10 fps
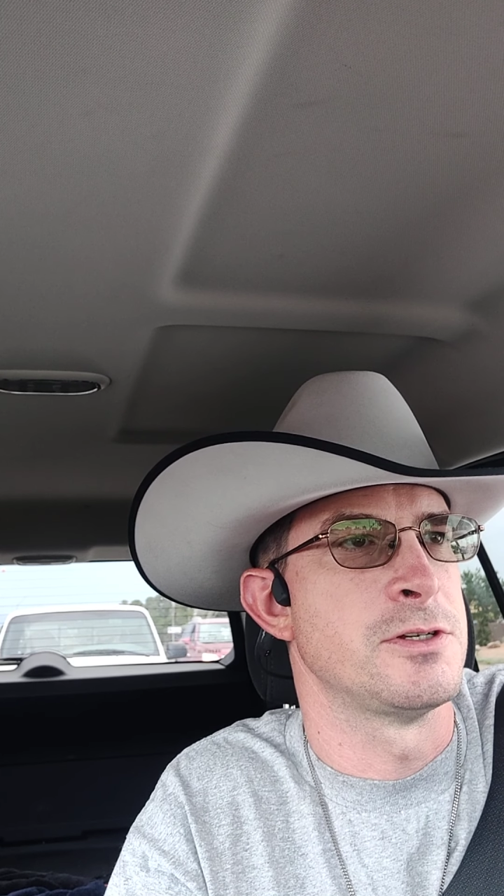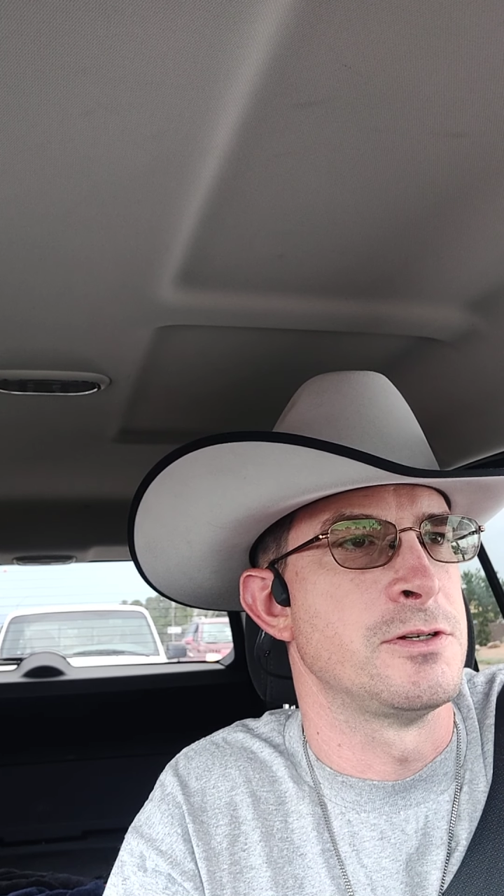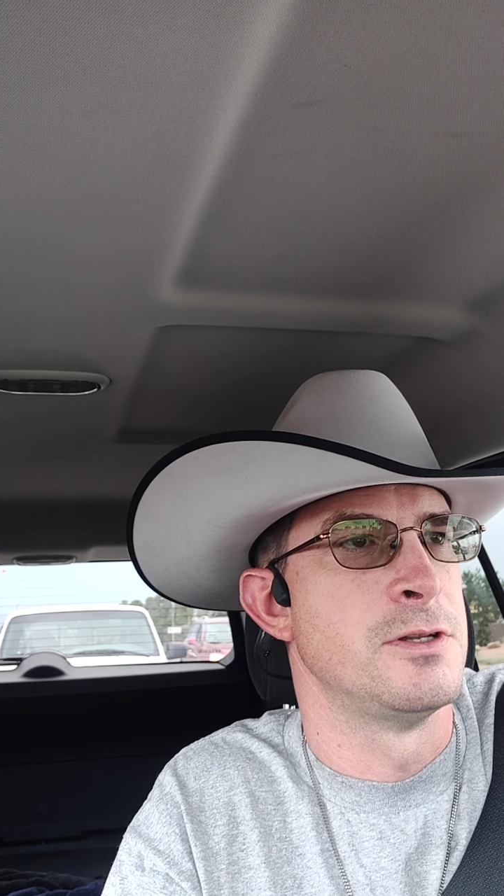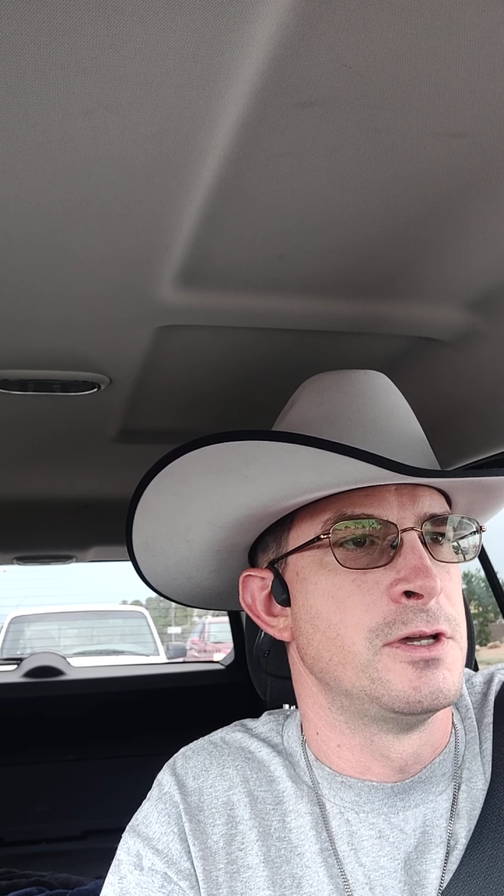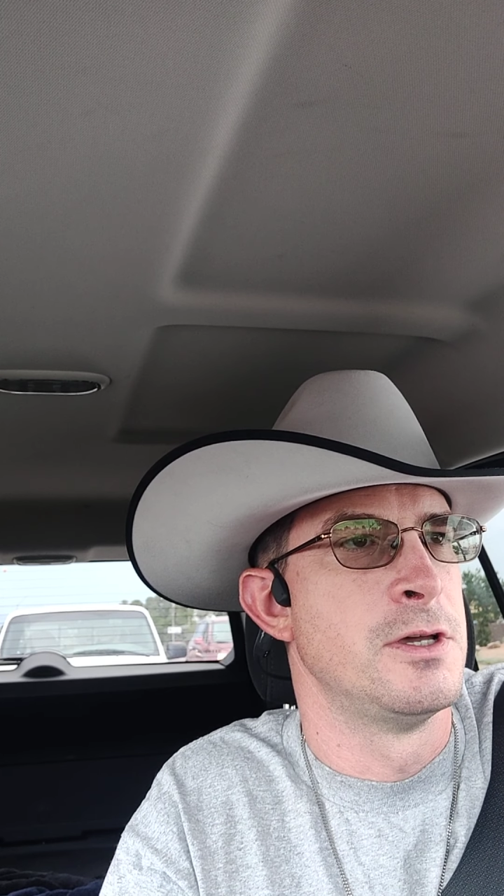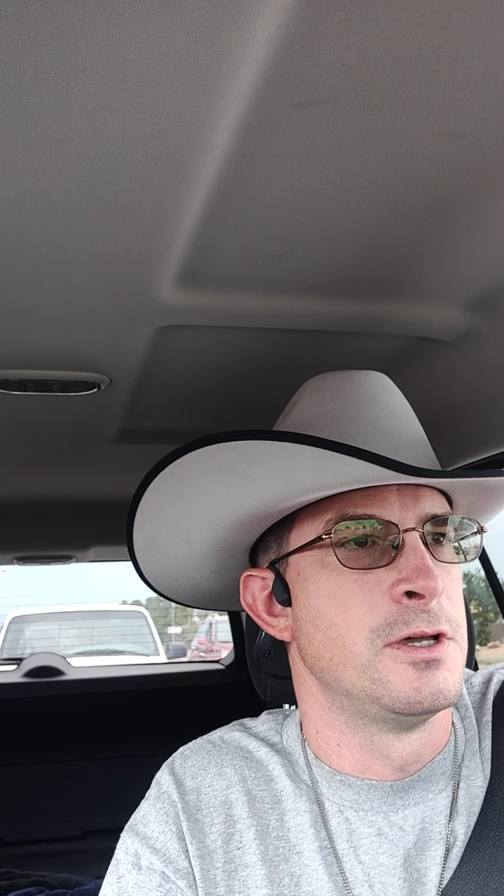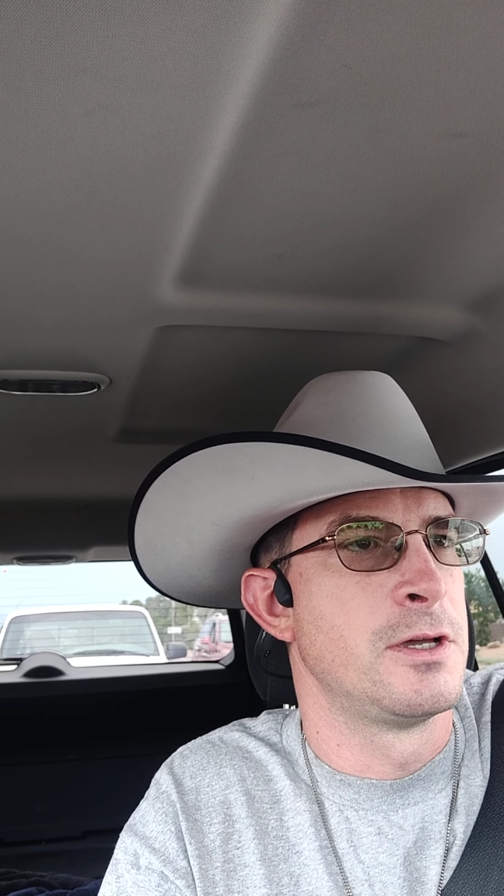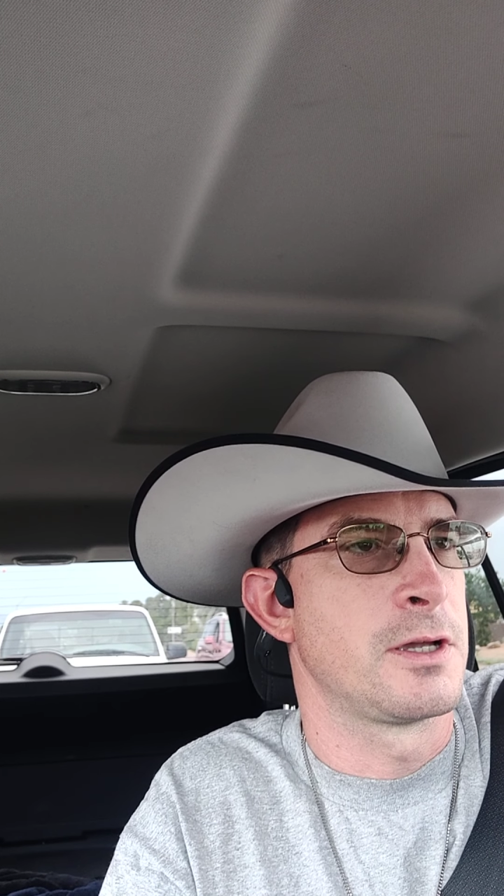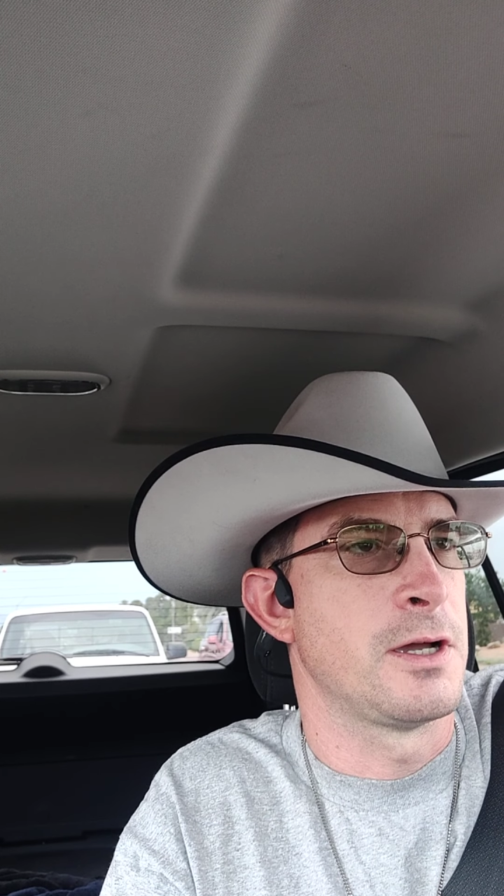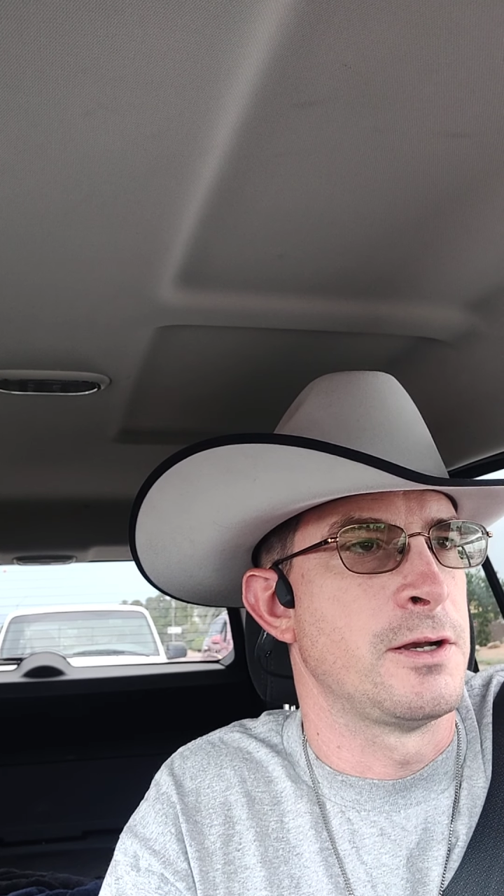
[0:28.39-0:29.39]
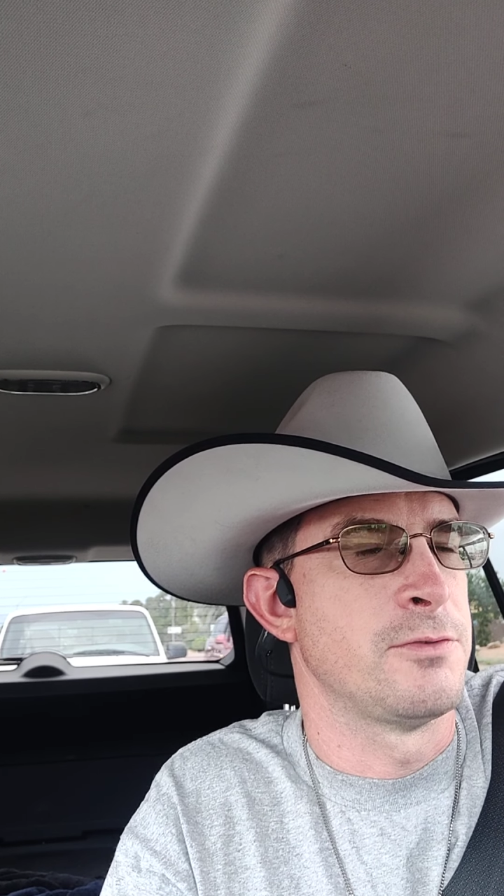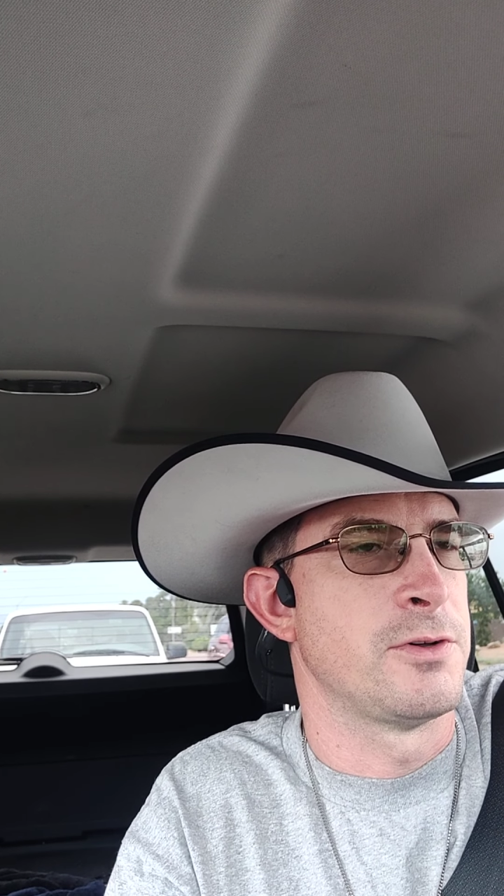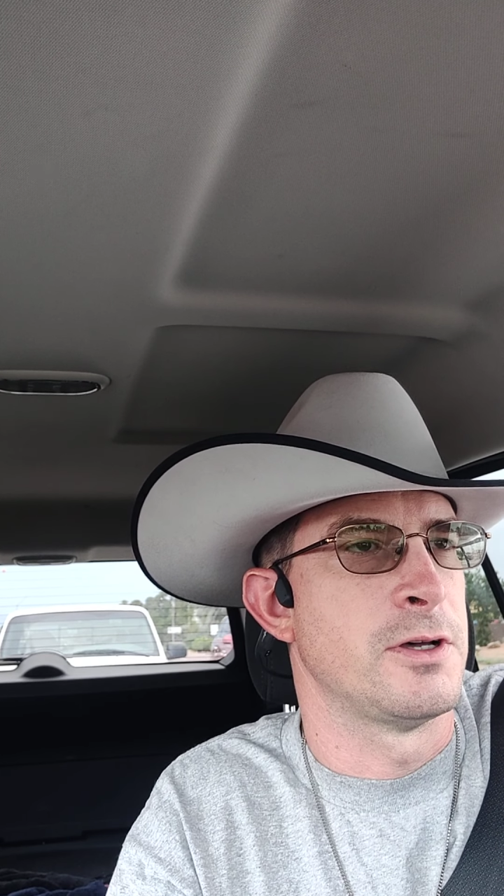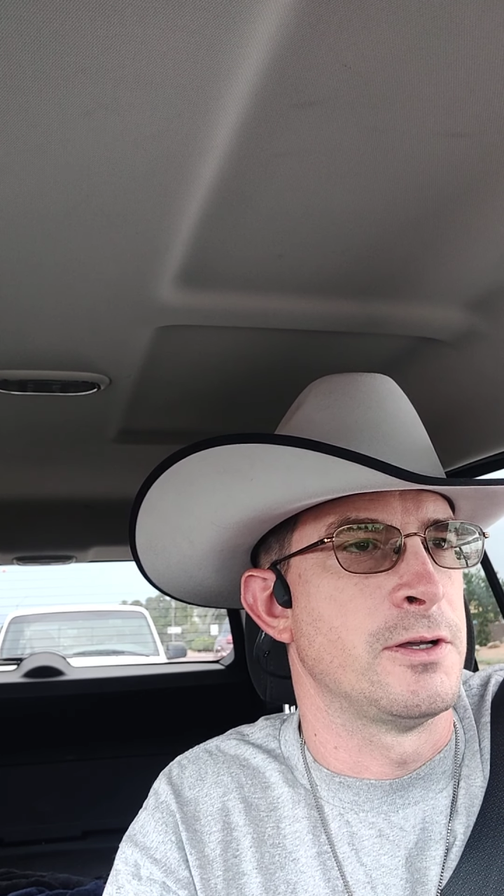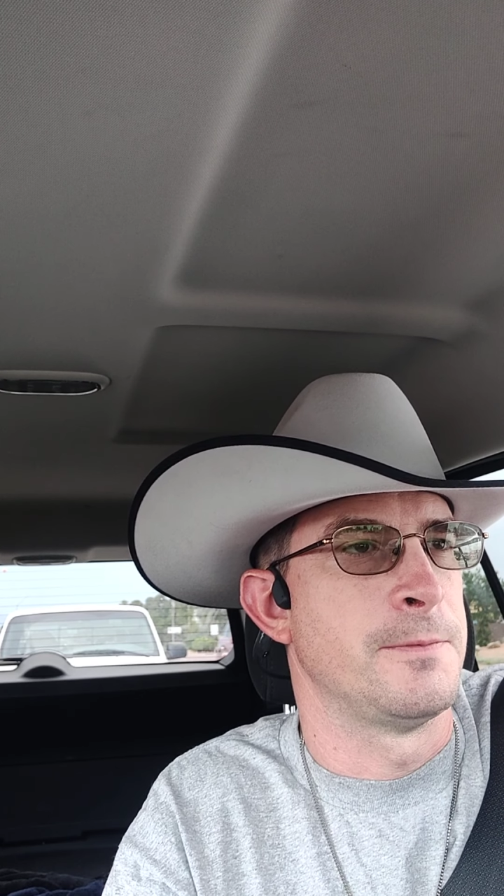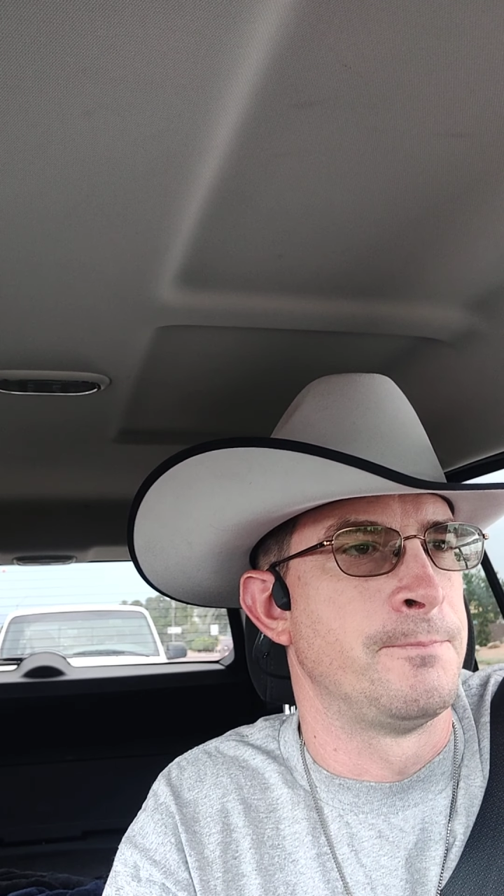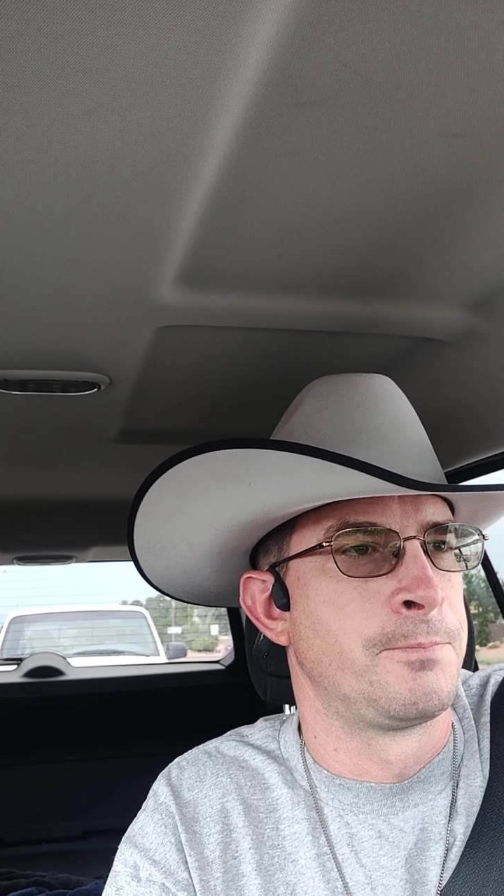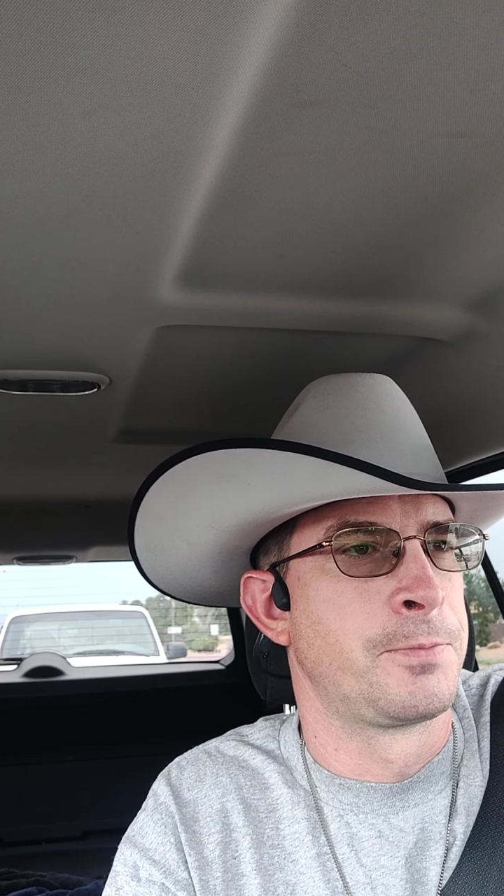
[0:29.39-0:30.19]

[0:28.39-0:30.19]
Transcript: and kind of uh,